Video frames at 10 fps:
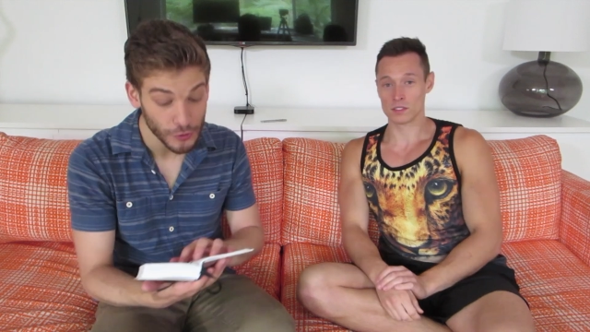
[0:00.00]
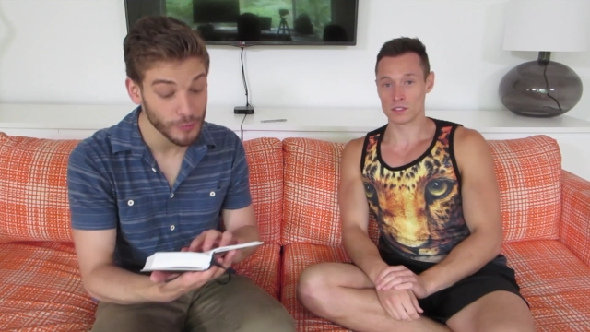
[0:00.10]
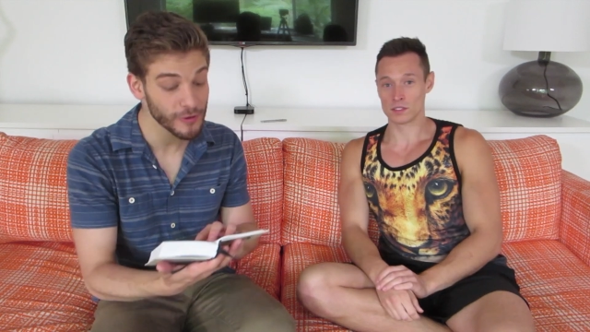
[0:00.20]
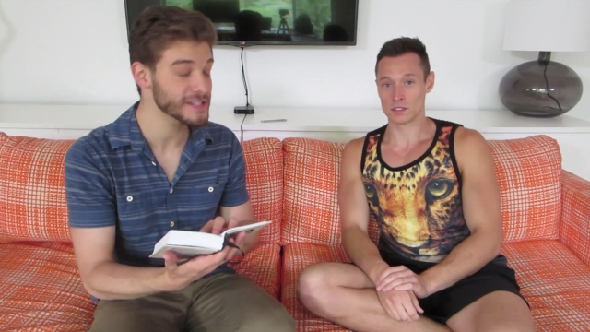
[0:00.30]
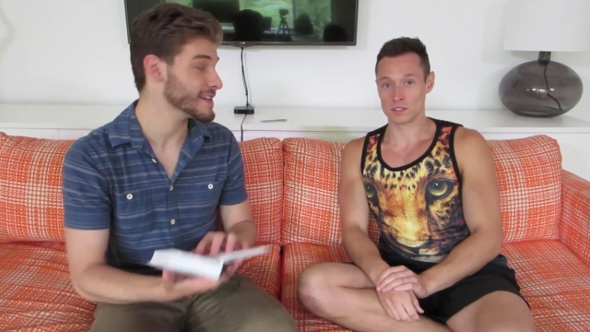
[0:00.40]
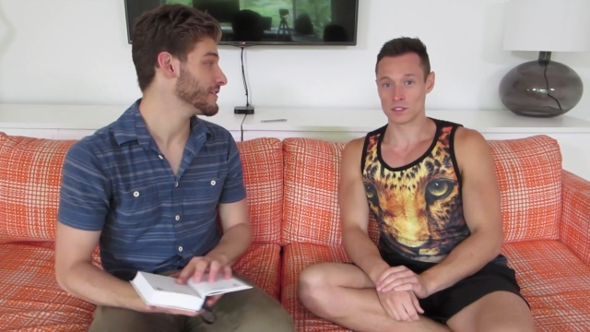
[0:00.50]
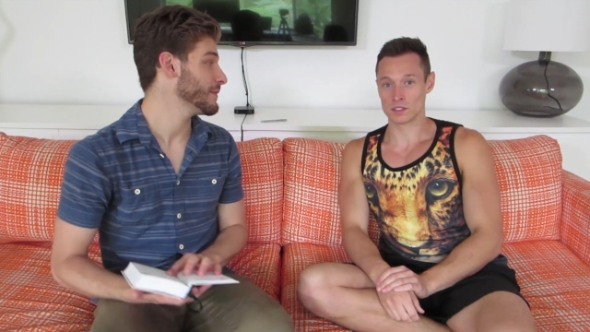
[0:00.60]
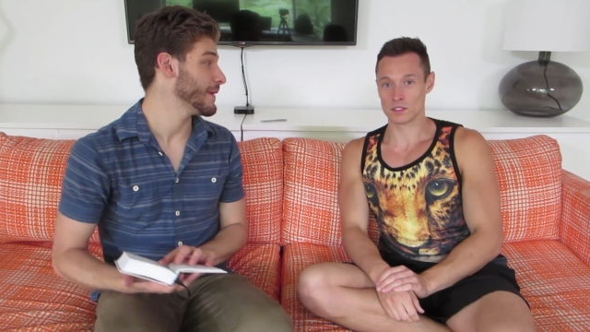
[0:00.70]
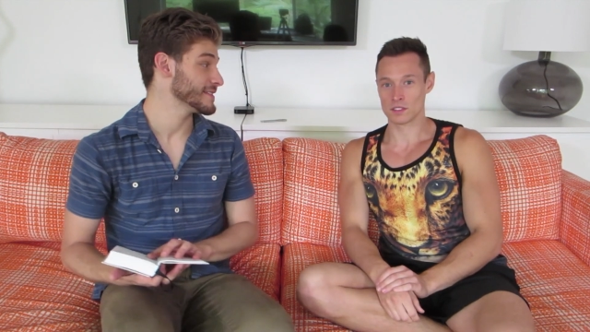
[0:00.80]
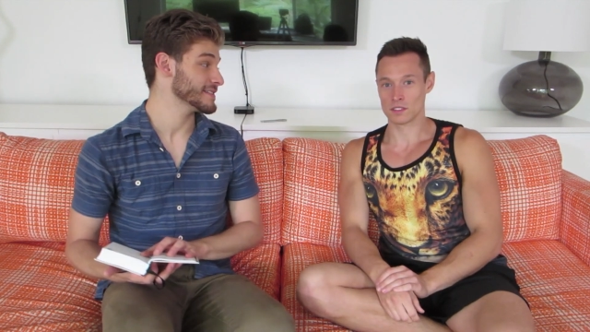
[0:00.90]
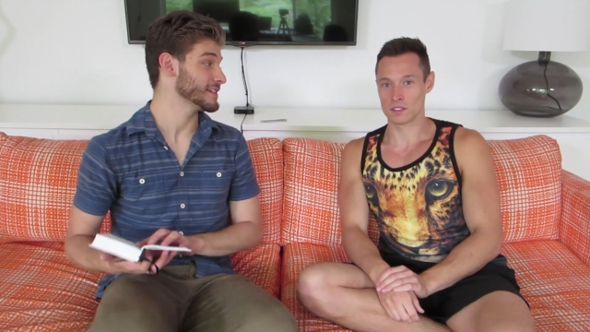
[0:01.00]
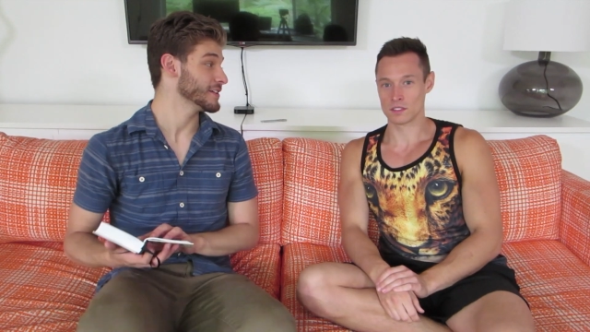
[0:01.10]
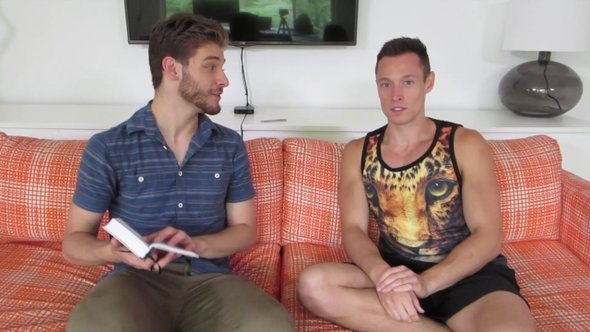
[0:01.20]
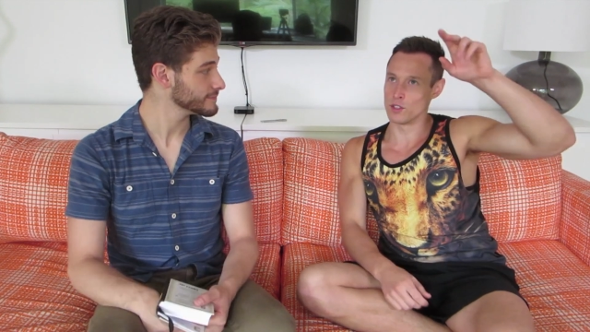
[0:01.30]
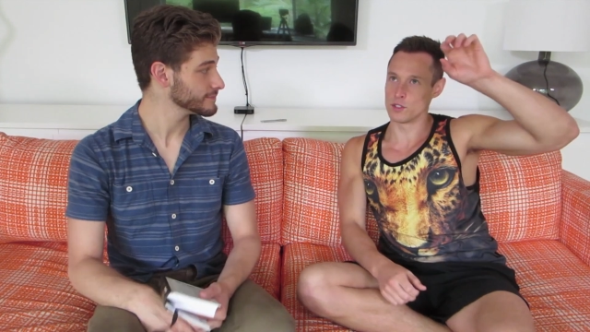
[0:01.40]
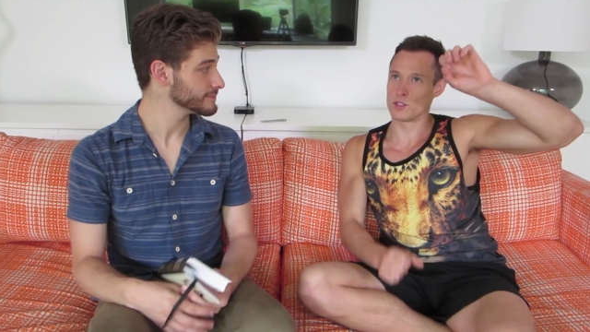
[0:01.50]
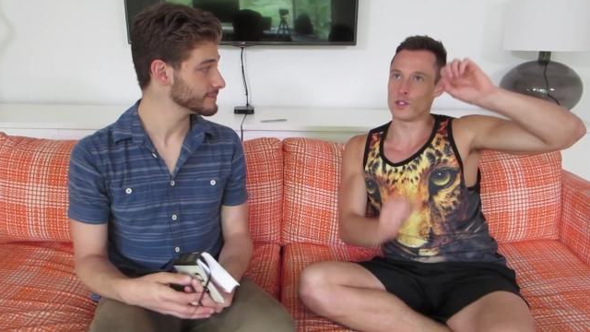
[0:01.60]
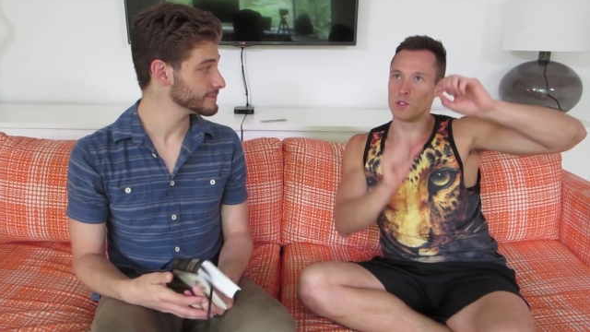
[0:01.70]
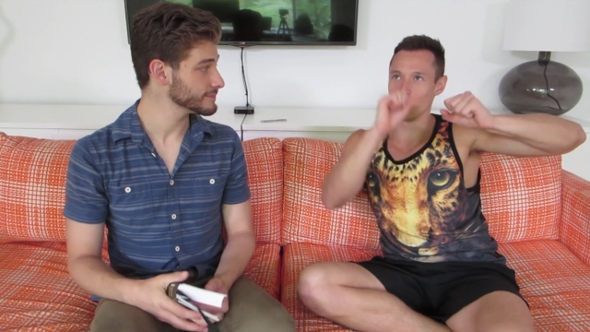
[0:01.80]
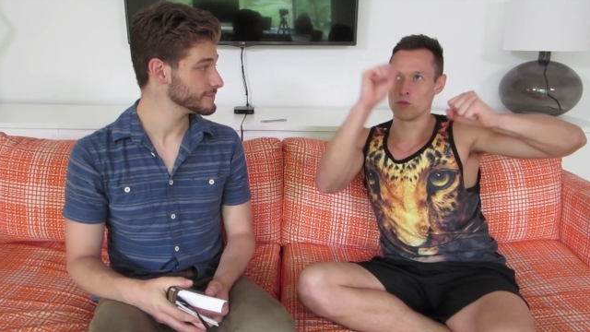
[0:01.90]
Speaker 1: Who brings out the best in you? There's
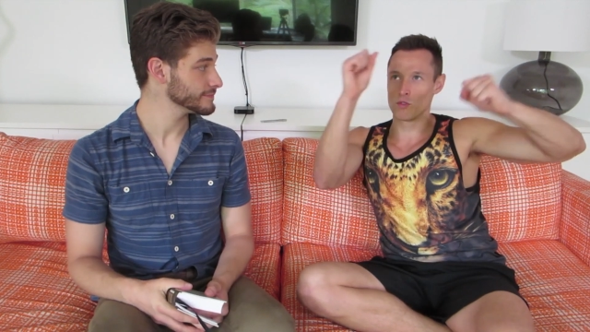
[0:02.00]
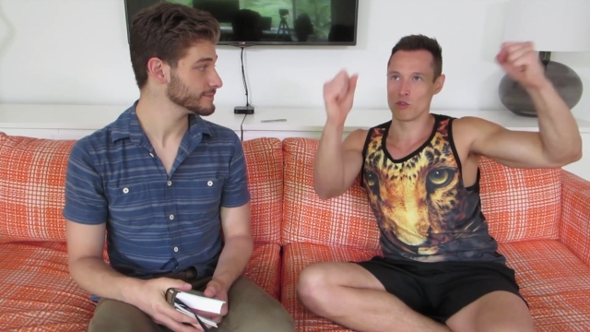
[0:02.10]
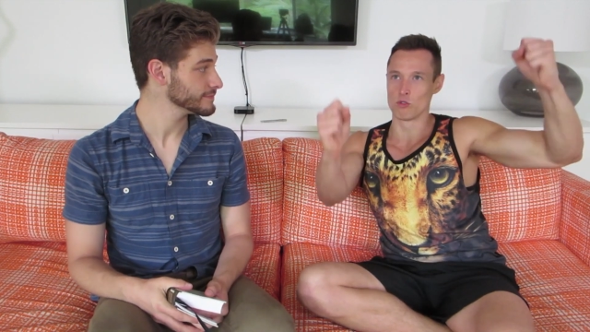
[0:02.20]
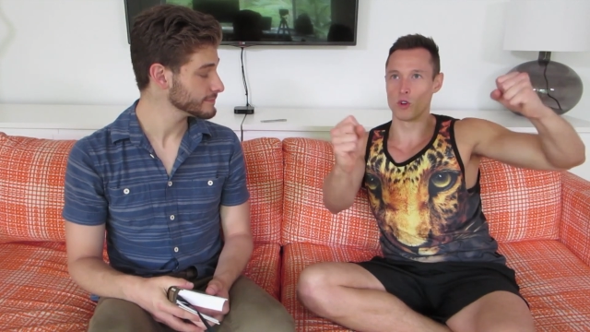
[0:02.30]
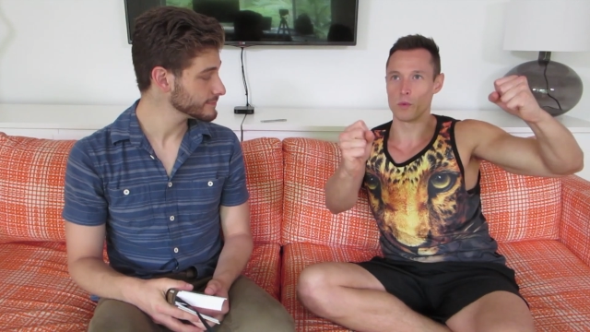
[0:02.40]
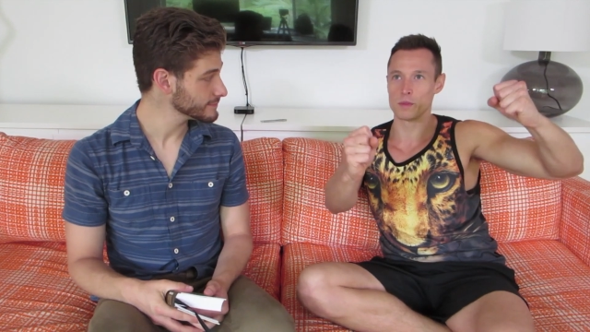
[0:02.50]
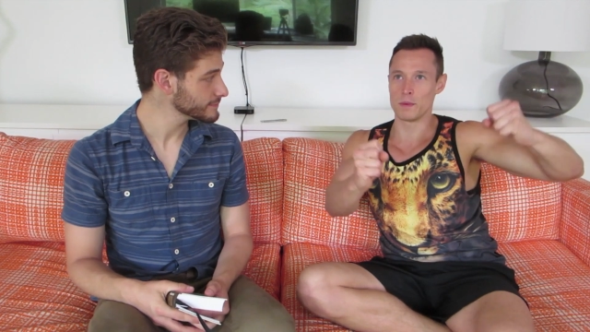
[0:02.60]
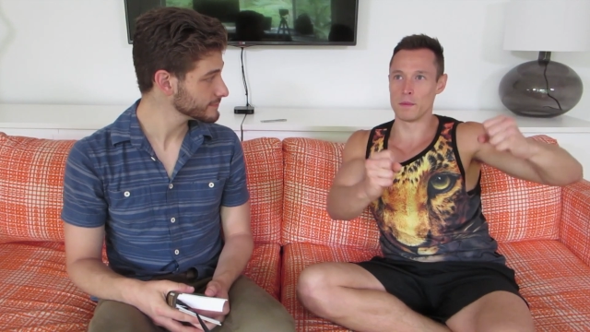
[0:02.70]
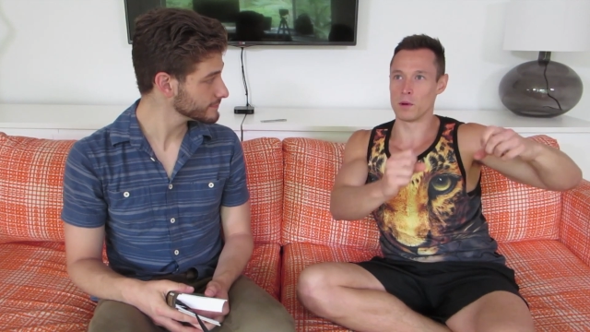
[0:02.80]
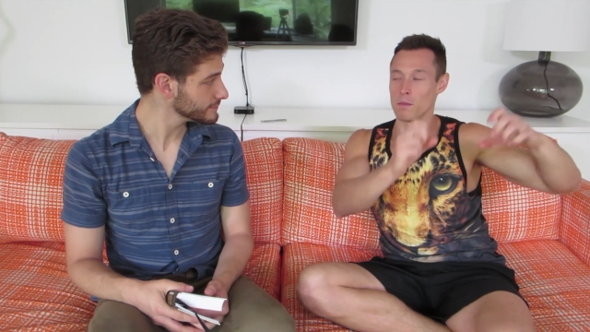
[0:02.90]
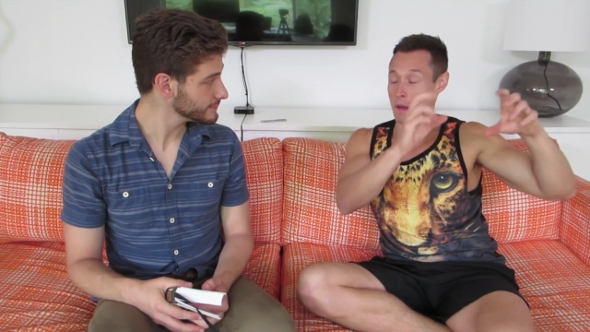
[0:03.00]
two groups of people.